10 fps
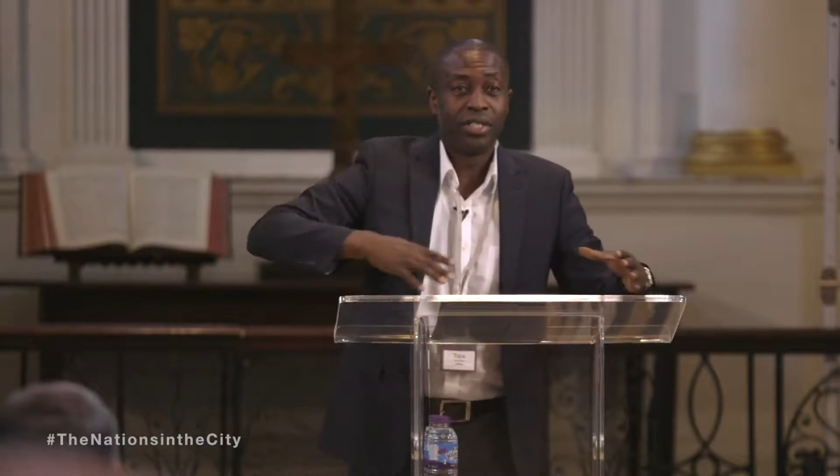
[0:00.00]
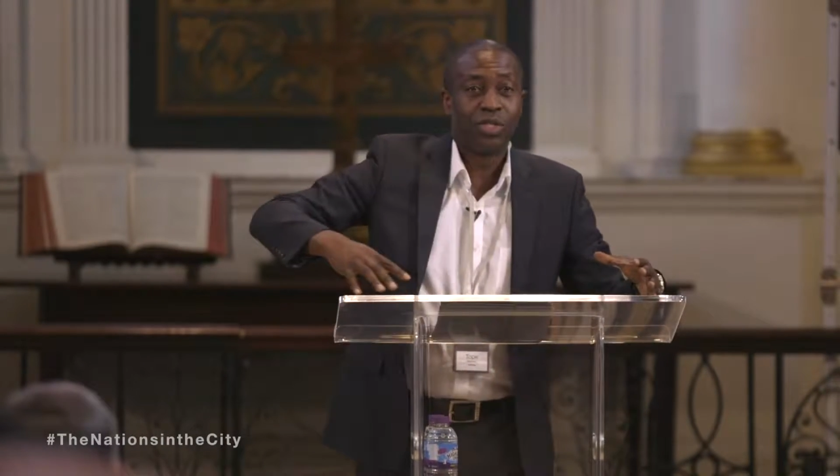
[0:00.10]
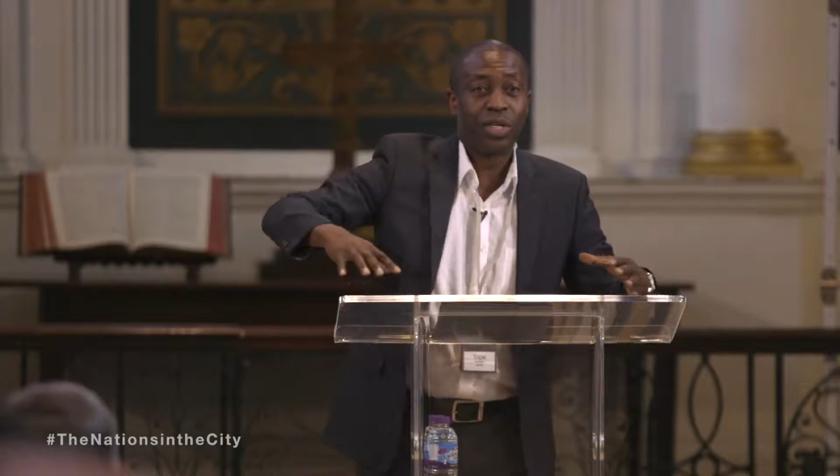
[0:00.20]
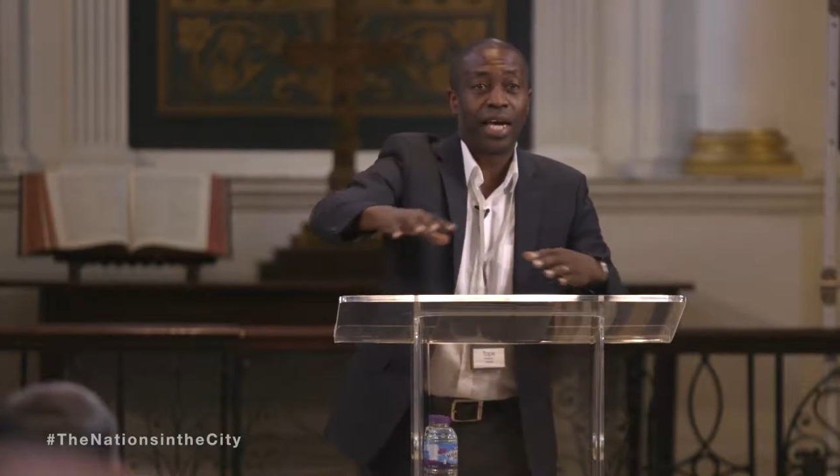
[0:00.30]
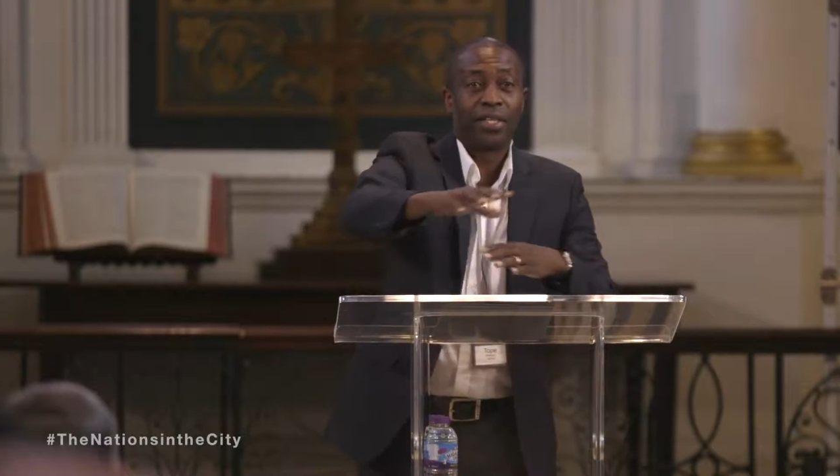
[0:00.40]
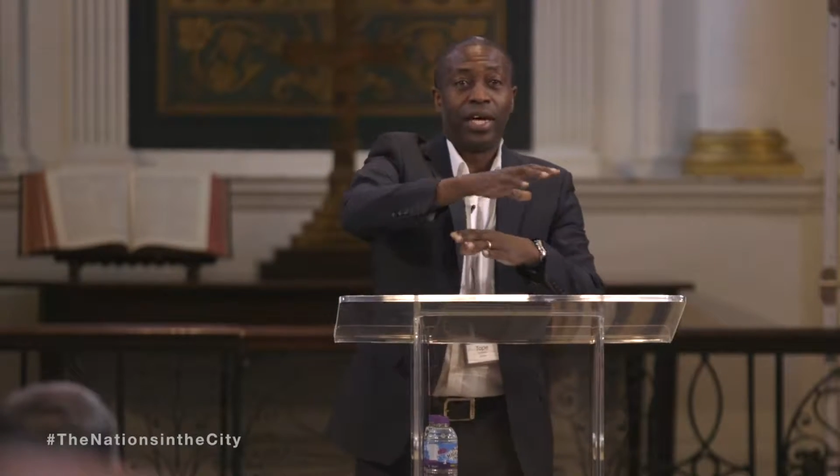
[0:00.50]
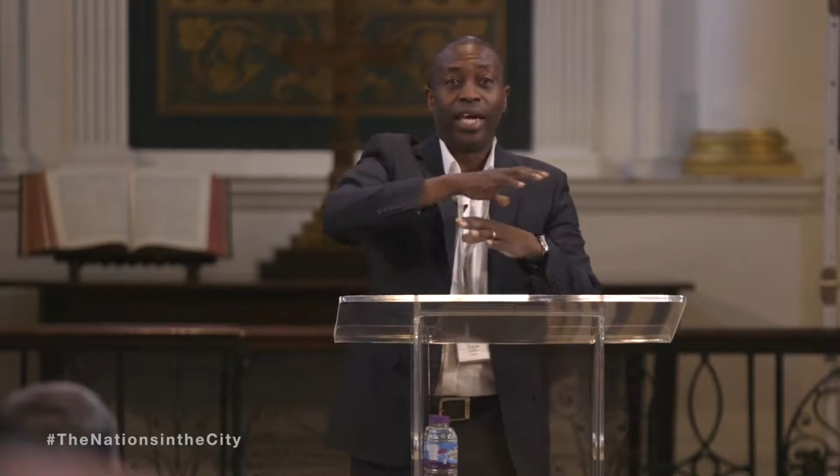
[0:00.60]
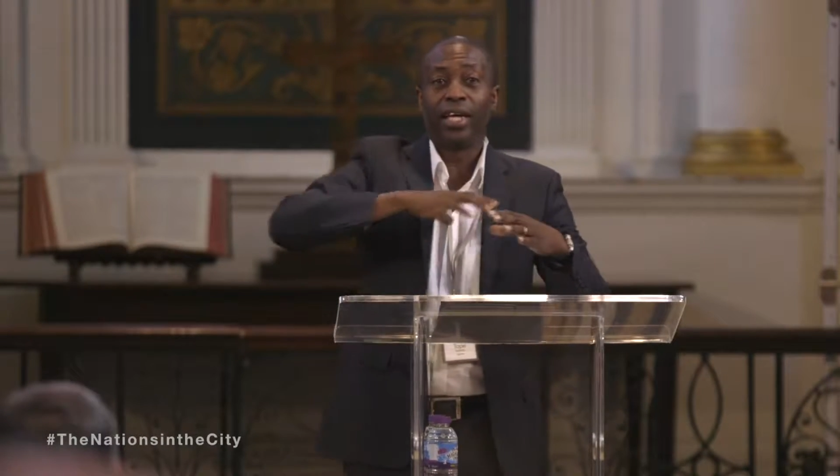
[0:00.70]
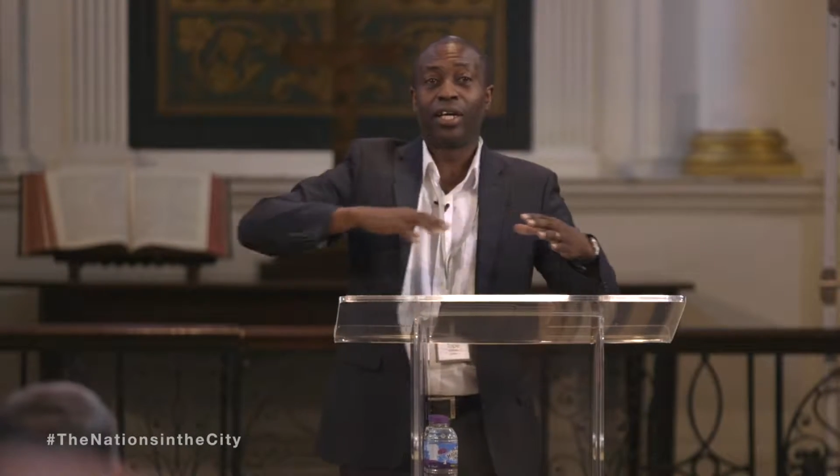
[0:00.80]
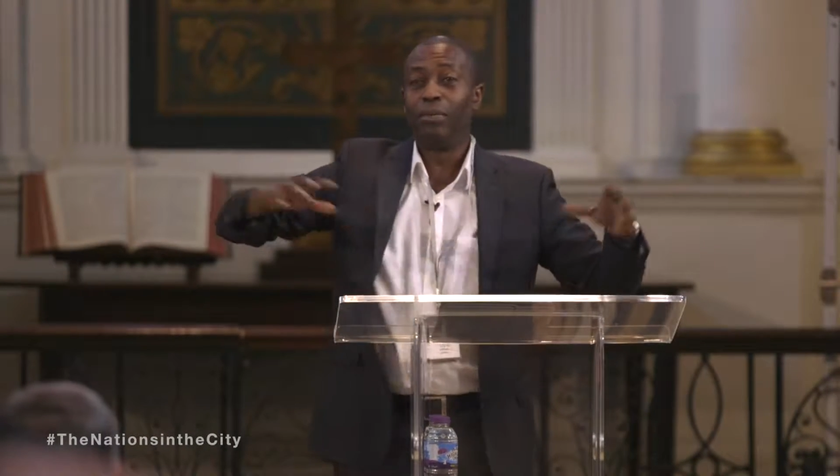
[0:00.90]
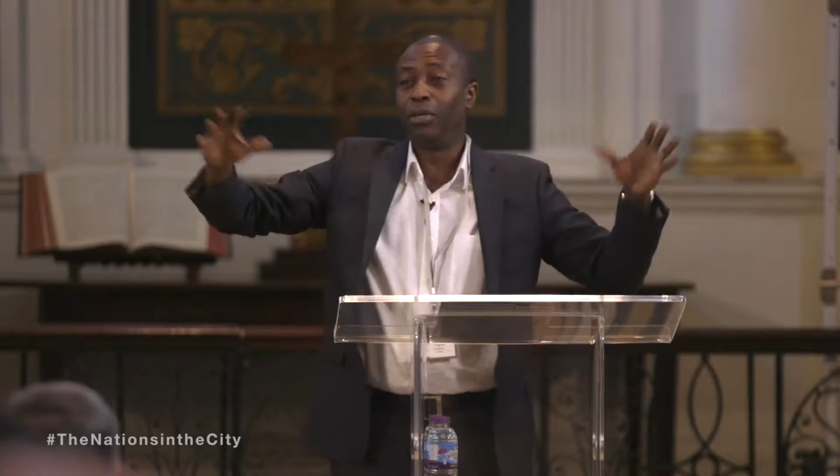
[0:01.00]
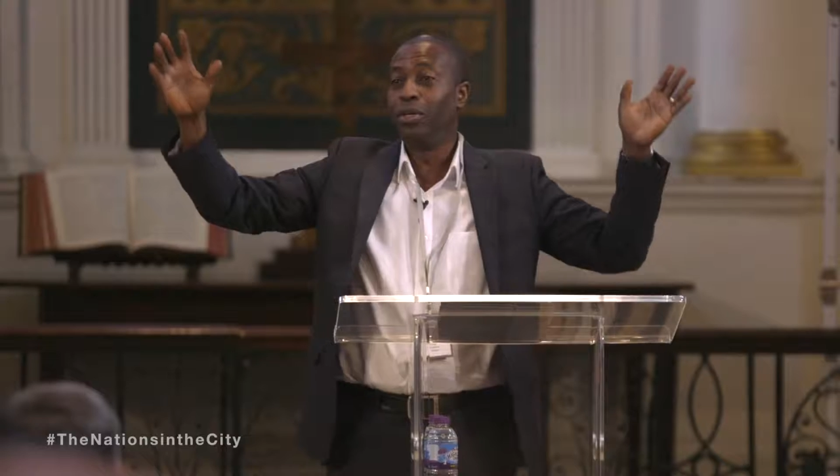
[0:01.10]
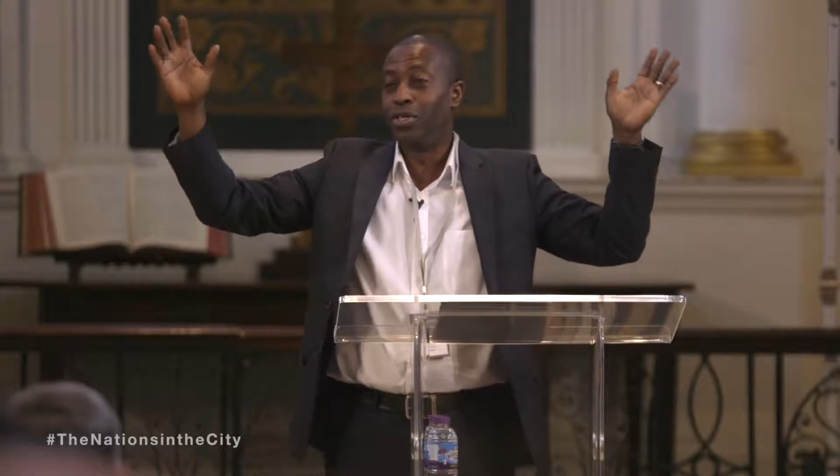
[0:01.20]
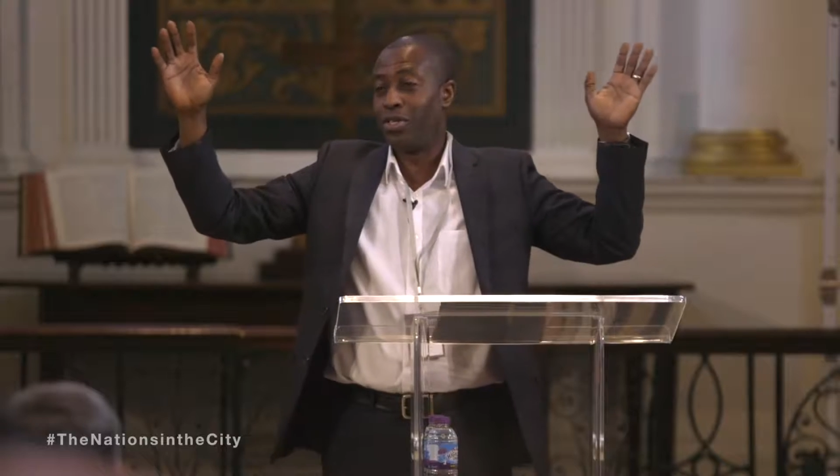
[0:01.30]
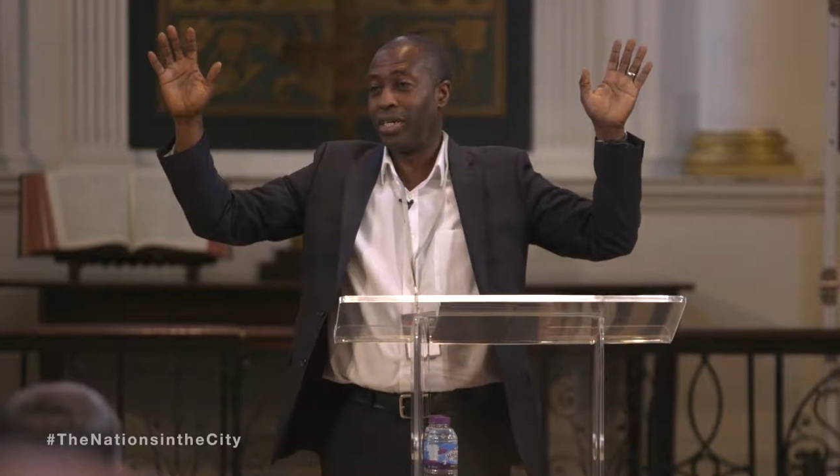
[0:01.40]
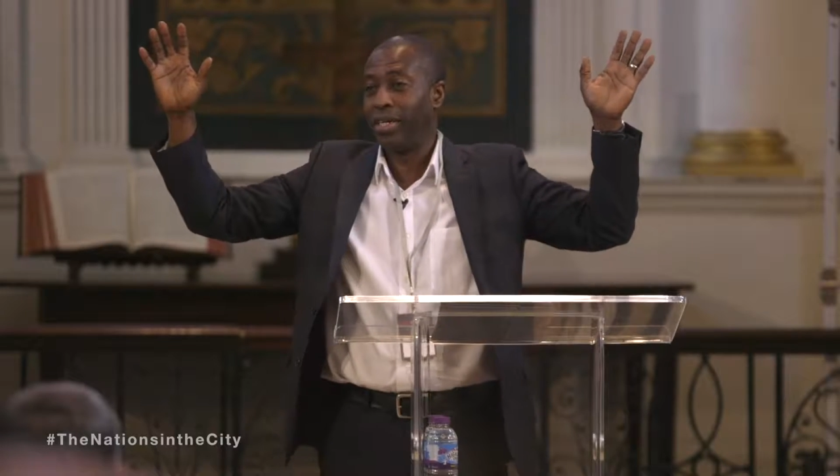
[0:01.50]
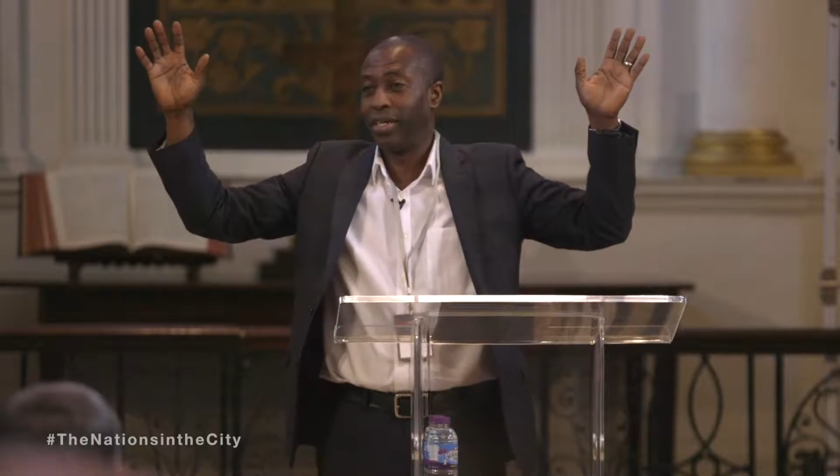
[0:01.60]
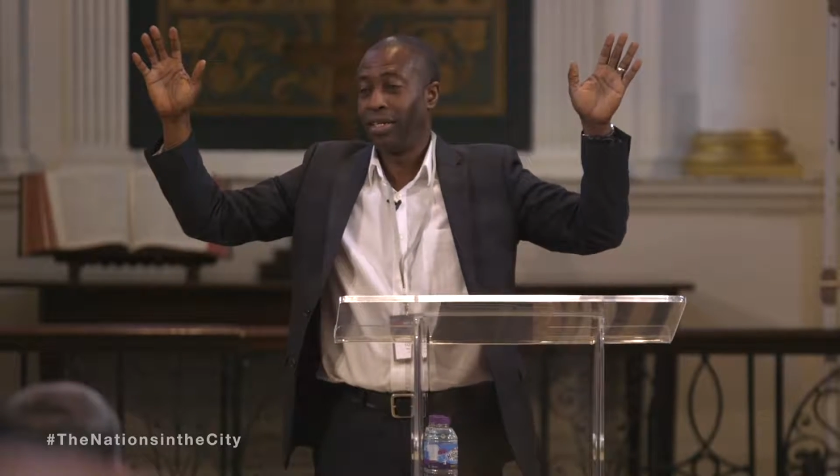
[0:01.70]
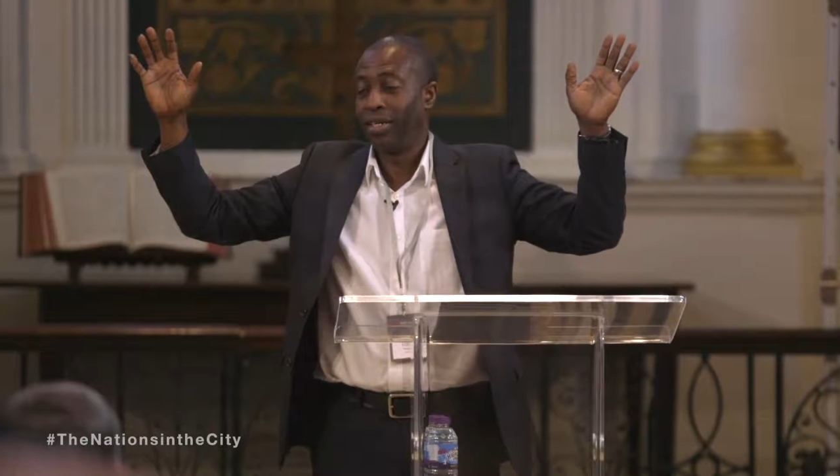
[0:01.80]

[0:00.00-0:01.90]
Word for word: together in community,